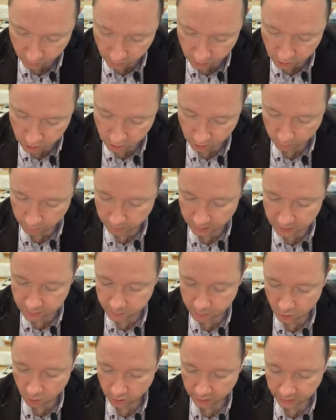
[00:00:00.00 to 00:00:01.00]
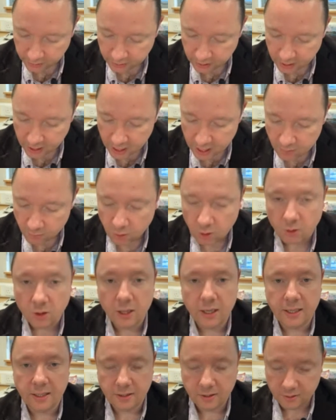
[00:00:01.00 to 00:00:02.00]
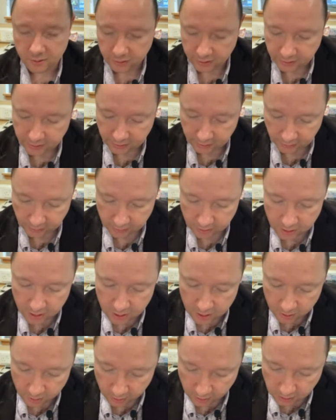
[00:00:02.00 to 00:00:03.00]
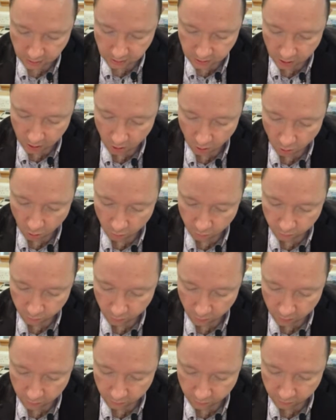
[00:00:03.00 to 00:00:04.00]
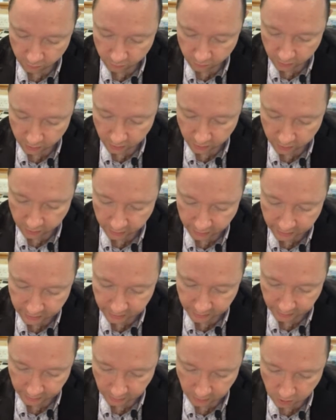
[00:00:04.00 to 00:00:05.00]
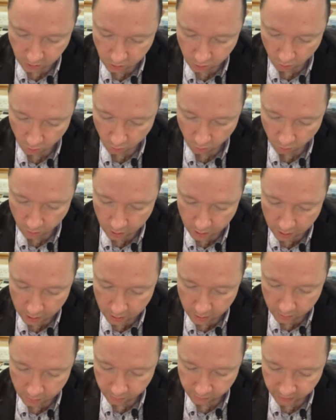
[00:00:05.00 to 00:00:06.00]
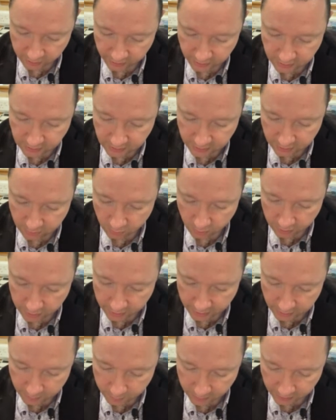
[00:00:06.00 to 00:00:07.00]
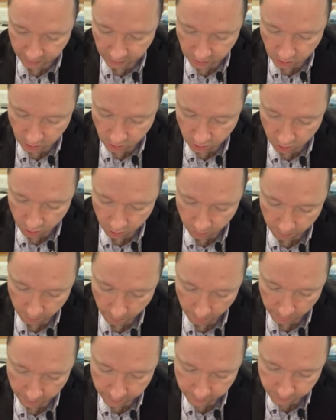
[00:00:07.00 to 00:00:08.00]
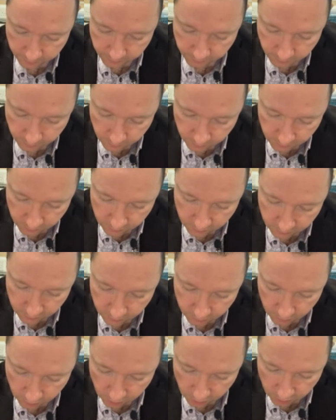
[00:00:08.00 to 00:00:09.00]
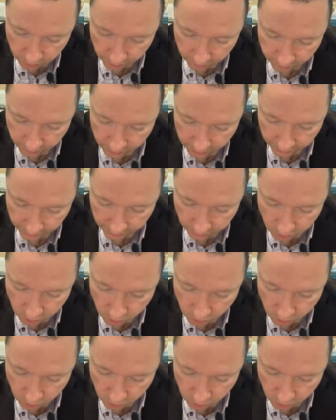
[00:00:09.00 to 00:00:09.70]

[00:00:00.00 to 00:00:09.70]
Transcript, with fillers: which is our midpoint, and we're going to need the gradient. Let's start off with the gradient. So 3, 0, 9, -2. Let's write that here